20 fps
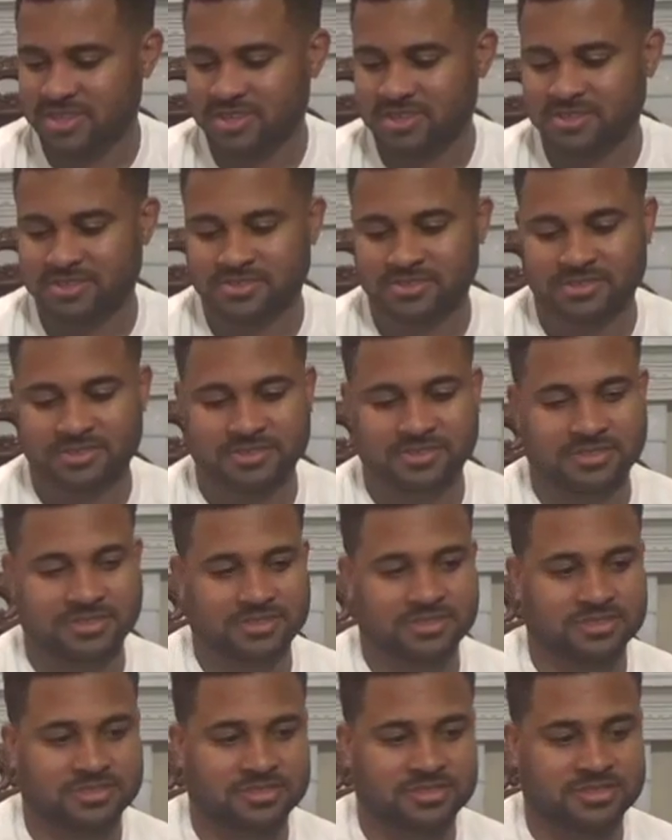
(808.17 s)

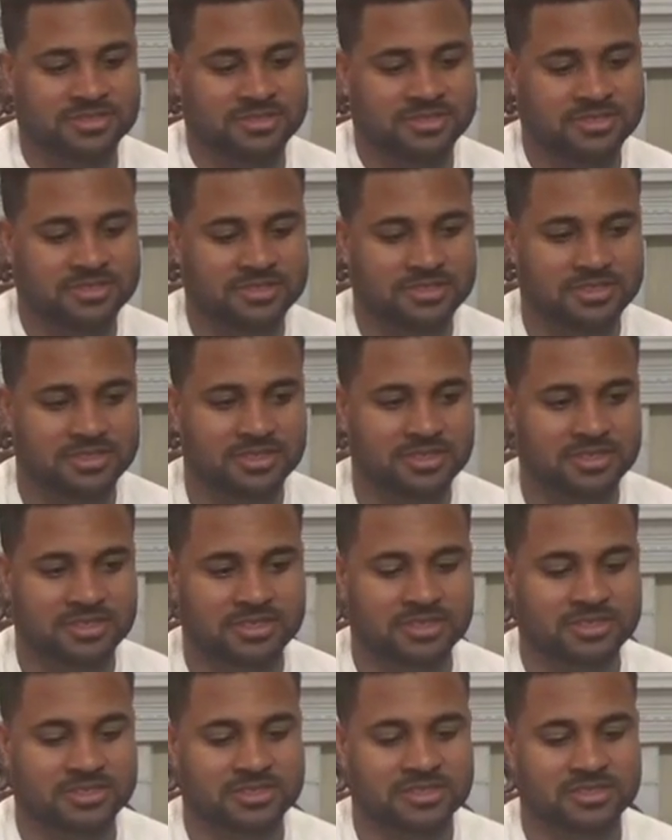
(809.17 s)

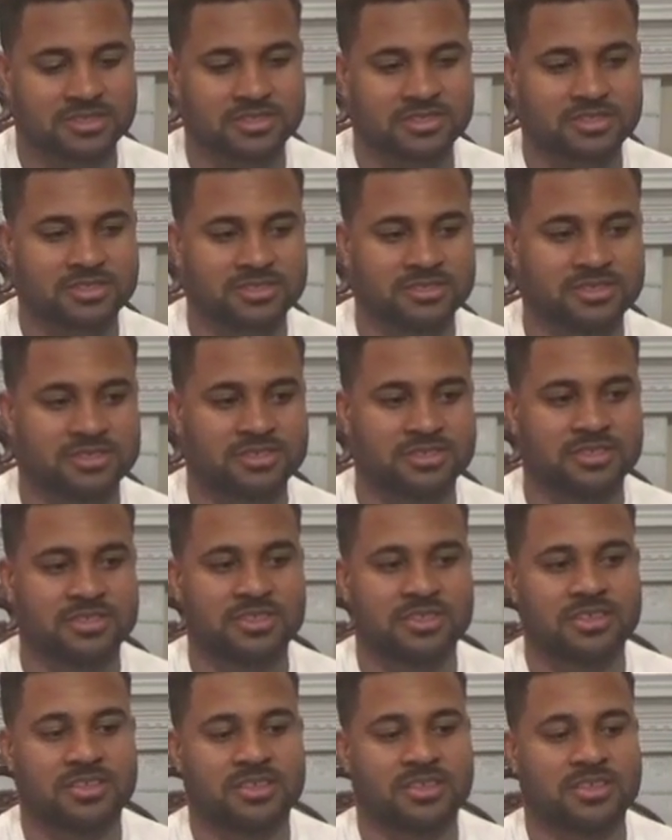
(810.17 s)

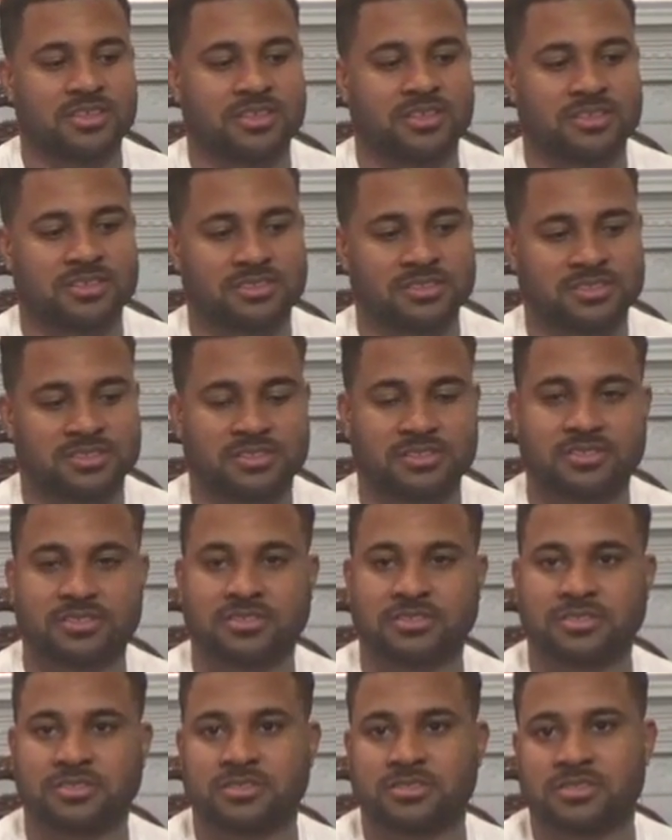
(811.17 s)

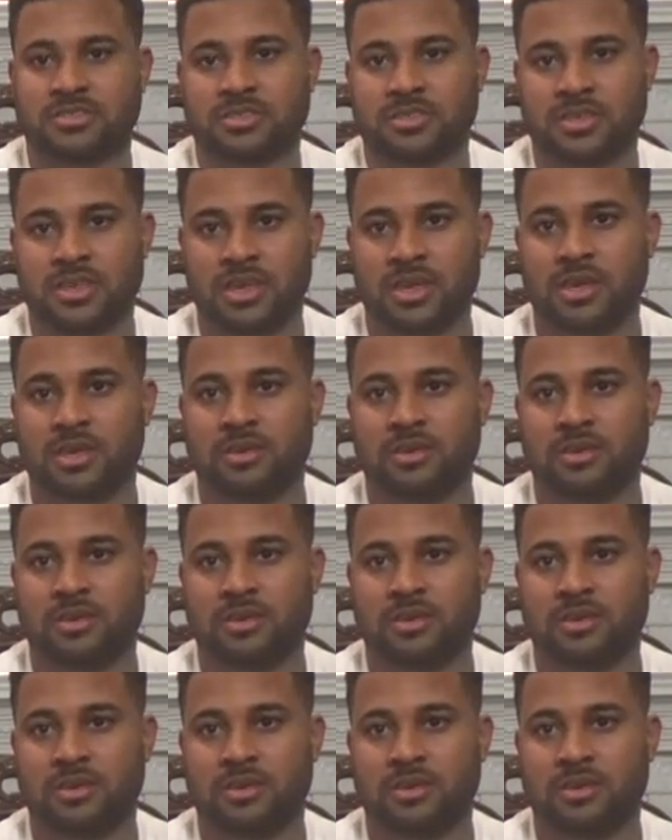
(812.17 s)
The person shown says nothing.